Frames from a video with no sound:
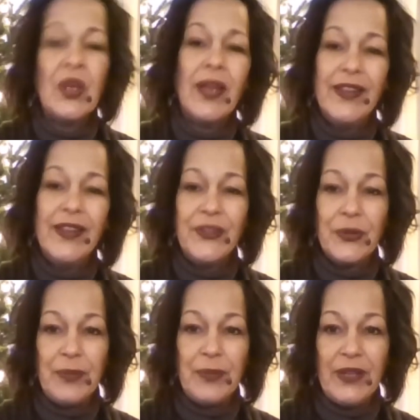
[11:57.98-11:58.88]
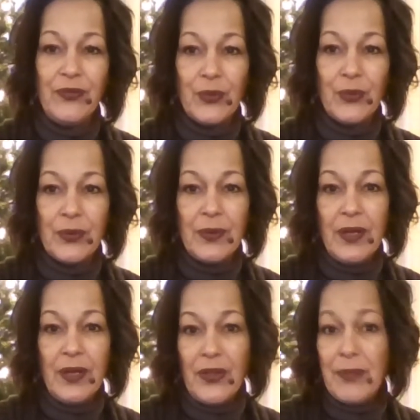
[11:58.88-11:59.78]
And this will be for
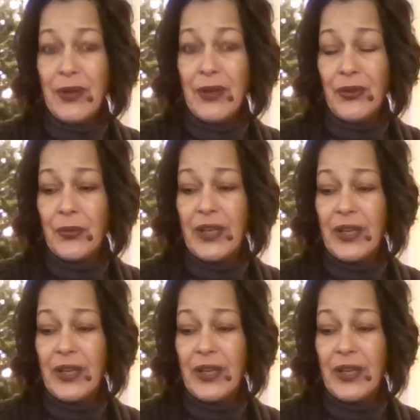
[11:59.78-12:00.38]
the middle of the week.